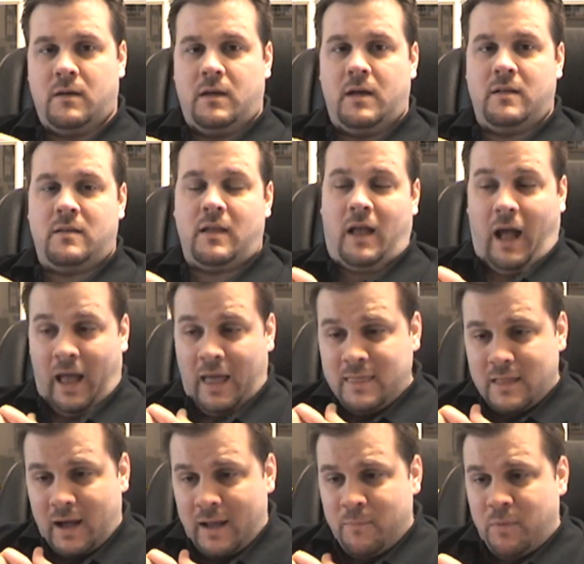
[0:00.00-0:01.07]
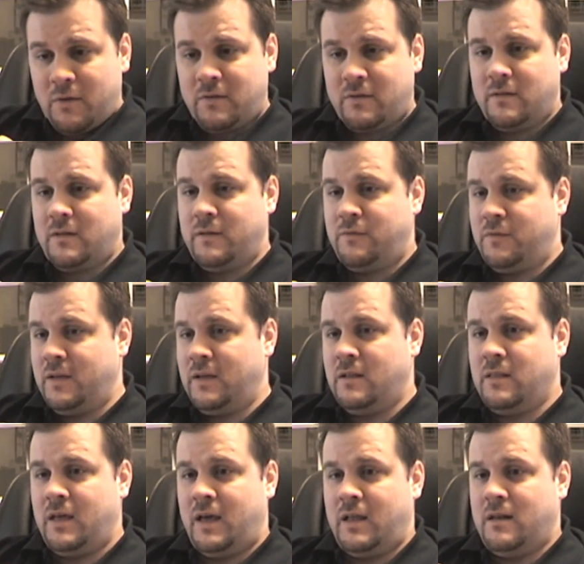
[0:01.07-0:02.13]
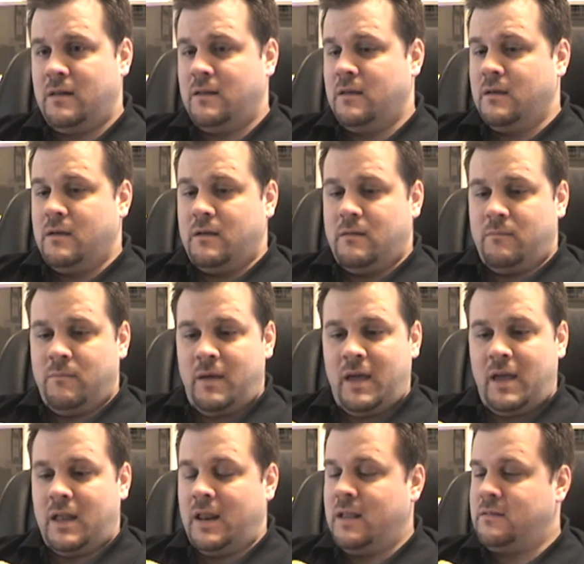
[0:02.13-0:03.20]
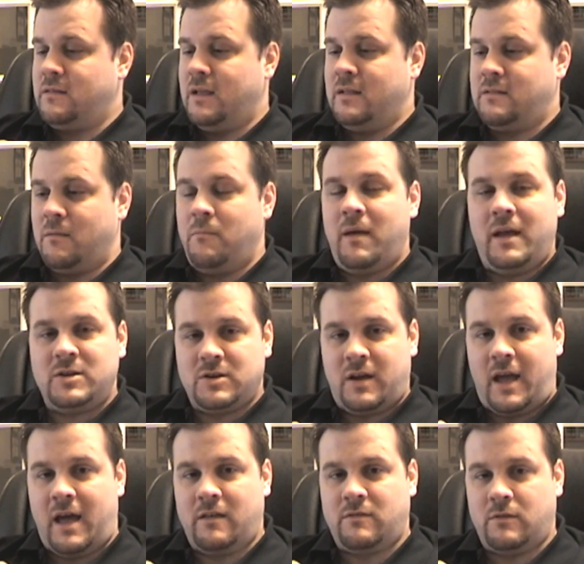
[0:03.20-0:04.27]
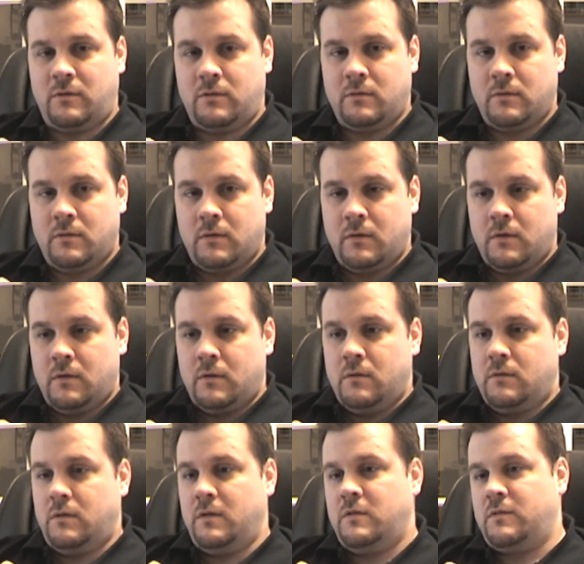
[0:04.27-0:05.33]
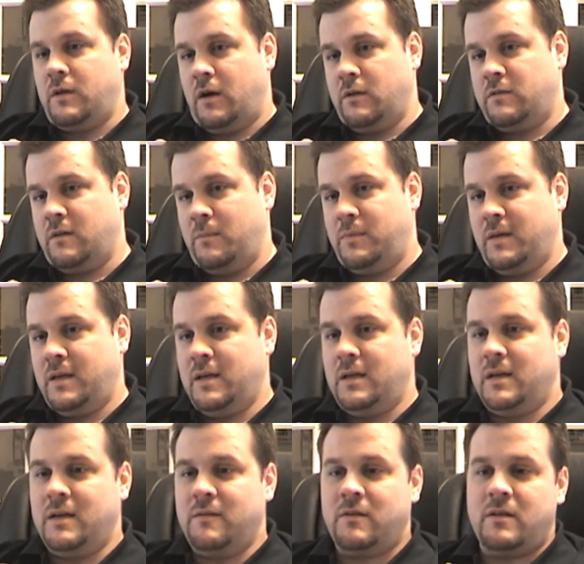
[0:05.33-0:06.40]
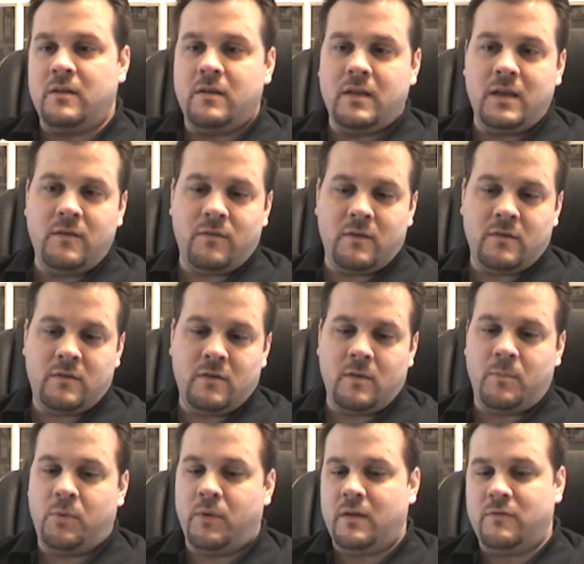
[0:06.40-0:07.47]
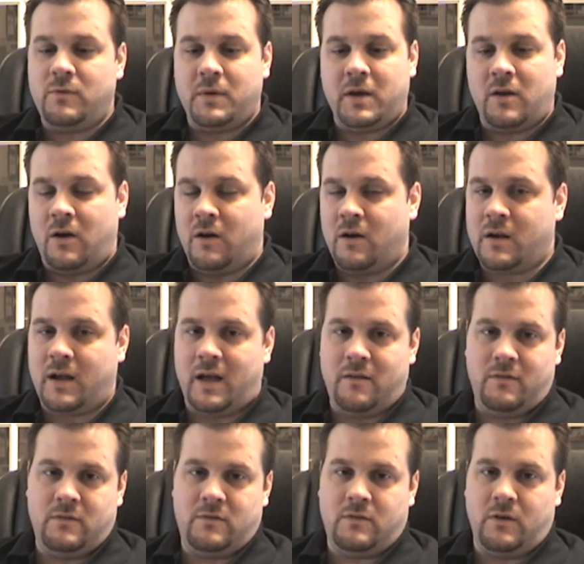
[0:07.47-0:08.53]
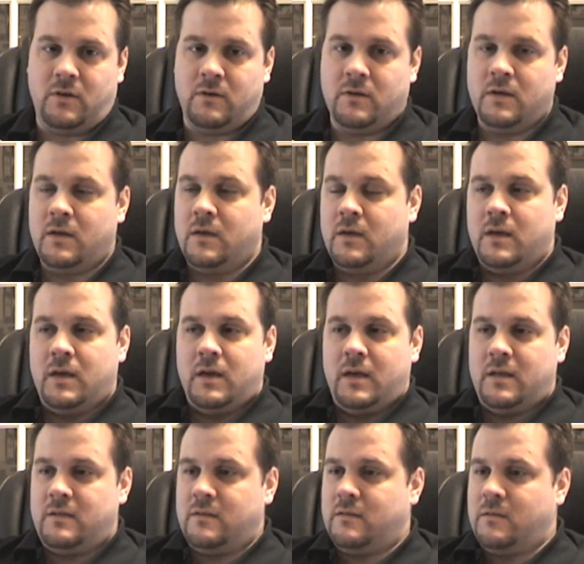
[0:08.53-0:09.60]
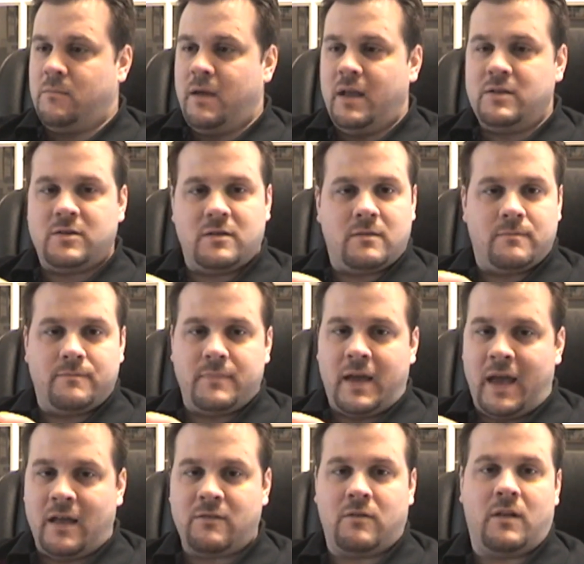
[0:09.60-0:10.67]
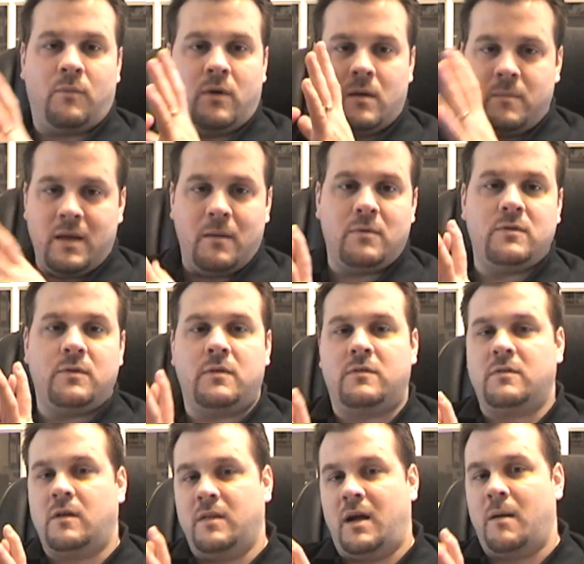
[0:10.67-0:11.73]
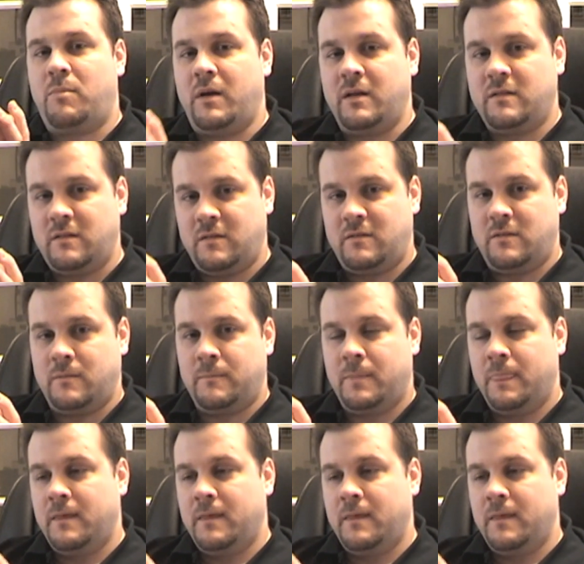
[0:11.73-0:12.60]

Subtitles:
I personally feel that, man, it's a major hassle to install something, even to the point of doing an archive install. It's just a major hassle. I want to be able to install the operating system.